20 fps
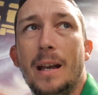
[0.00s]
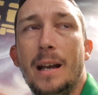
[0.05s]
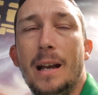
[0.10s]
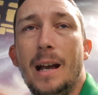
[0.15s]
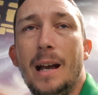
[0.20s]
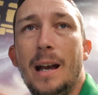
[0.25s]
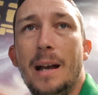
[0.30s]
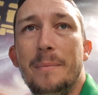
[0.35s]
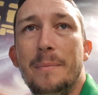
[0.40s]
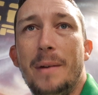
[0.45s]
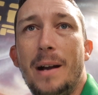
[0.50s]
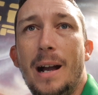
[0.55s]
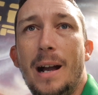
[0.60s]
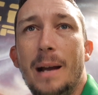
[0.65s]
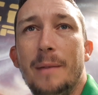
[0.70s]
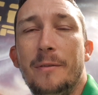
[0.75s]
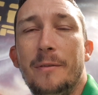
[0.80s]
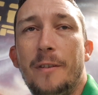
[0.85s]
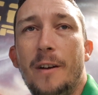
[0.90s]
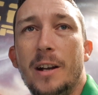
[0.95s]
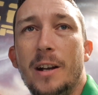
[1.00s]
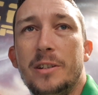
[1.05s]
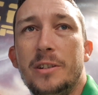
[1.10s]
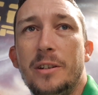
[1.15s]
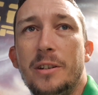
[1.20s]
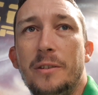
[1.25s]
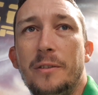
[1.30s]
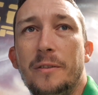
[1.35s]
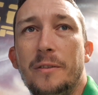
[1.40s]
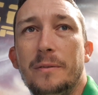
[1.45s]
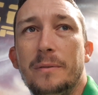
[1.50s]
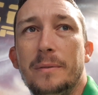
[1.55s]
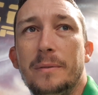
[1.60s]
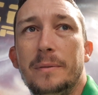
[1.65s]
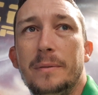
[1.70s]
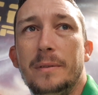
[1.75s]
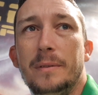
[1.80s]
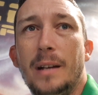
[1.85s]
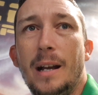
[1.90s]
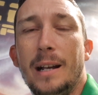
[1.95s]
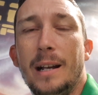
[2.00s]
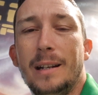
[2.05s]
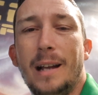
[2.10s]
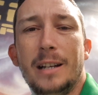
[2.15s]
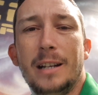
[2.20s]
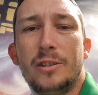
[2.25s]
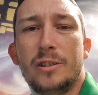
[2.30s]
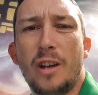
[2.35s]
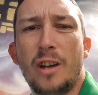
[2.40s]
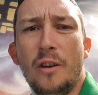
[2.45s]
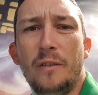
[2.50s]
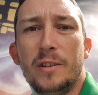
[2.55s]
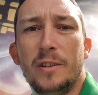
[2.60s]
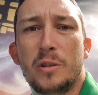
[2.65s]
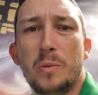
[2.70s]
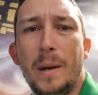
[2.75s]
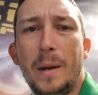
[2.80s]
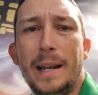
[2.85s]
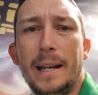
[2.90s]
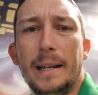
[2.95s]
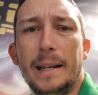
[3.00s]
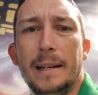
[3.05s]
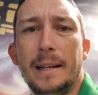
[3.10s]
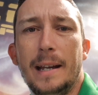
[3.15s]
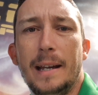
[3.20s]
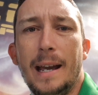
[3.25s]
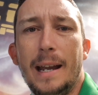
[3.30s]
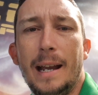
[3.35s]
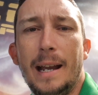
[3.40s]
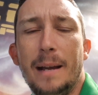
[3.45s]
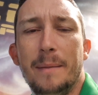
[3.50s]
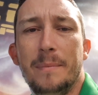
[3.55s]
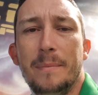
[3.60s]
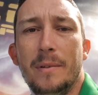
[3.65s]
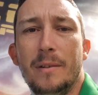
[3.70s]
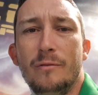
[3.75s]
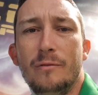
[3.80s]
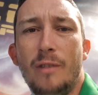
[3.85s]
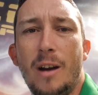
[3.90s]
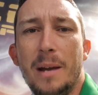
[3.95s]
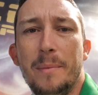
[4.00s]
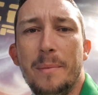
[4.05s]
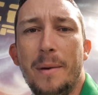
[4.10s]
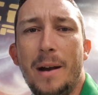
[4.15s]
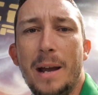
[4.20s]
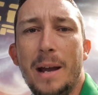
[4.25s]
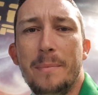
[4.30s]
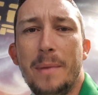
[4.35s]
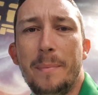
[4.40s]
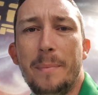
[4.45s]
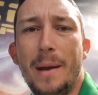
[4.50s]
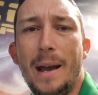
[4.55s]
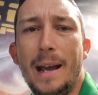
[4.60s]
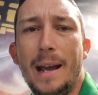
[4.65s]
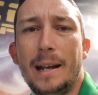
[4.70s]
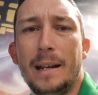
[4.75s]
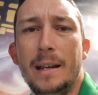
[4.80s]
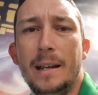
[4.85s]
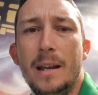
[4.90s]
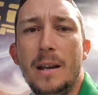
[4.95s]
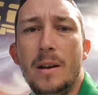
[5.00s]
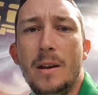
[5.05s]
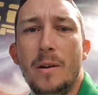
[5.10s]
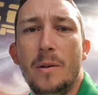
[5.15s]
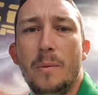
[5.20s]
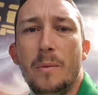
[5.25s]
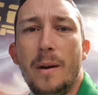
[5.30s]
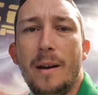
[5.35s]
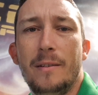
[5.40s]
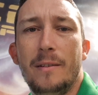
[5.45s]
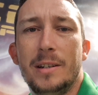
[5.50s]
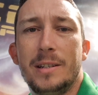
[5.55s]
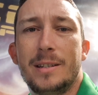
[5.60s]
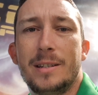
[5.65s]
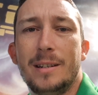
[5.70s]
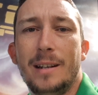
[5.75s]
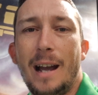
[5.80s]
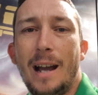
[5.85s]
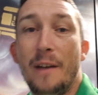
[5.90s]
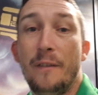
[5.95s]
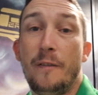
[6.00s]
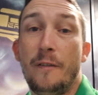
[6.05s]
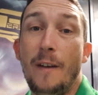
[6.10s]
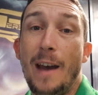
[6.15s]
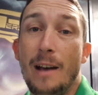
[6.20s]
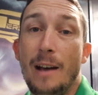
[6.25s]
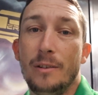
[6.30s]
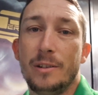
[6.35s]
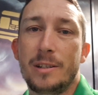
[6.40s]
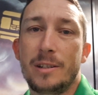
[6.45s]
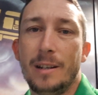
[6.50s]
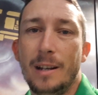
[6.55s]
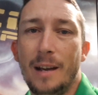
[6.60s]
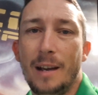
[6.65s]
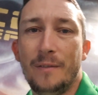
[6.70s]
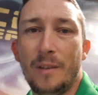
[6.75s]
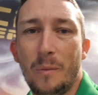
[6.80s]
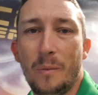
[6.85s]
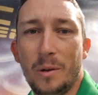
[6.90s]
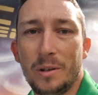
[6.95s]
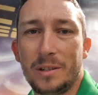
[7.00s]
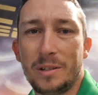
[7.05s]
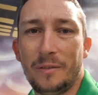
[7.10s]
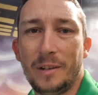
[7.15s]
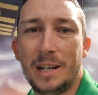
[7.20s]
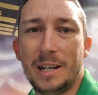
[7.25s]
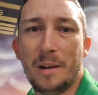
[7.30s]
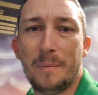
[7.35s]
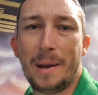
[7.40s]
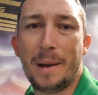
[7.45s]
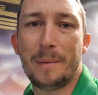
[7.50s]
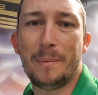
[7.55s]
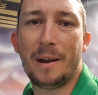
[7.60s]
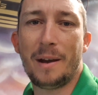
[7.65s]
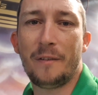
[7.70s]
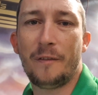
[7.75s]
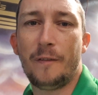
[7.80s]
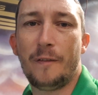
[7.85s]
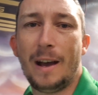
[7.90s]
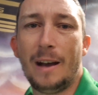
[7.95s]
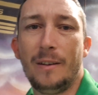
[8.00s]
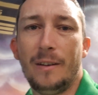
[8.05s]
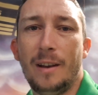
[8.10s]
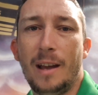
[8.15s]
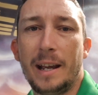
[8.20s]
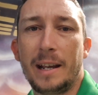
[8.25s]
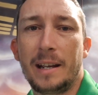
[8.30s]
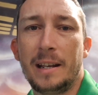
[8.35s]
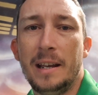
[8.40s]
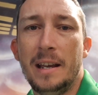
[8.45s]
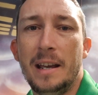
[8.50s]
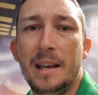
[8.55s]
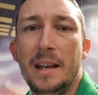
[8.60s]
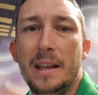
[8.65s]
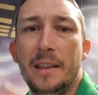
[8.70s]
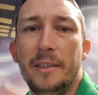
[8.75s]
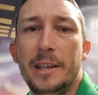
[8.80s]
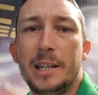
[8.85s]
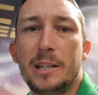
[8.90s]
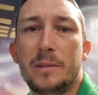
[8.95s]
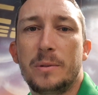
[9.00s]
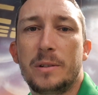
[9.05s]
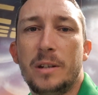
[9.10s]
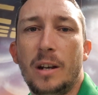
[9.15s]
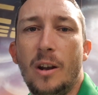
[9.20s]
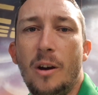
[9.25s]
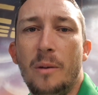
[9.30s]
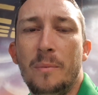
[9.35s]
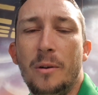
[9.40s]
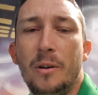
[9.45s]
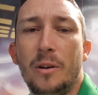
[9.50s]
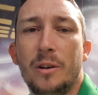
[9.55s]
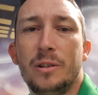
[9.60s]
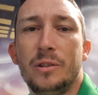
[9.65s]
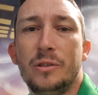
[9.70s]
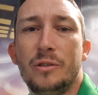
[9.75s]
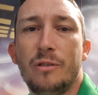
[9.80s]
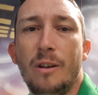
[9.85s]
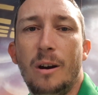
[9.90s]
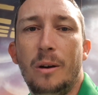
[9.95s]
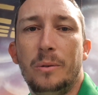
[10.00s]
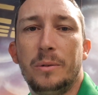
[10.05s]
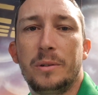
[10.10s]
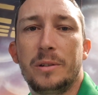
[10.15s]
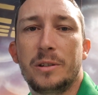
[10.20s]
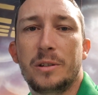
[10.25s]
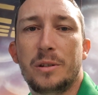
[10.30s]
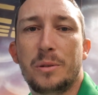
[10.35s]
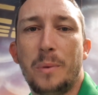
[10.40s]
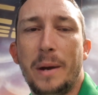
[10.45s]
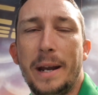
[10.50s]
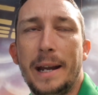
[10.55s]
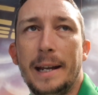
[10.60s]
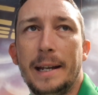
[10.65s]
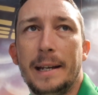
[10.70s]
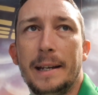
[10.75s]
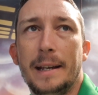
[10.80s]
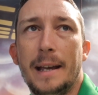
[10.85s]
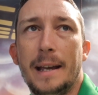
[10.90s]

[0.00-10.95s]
I'm far too, I just overswing and I'm right behind my back. Whereas I've not watched the video back, but I felt like this was a lot more controlled swing.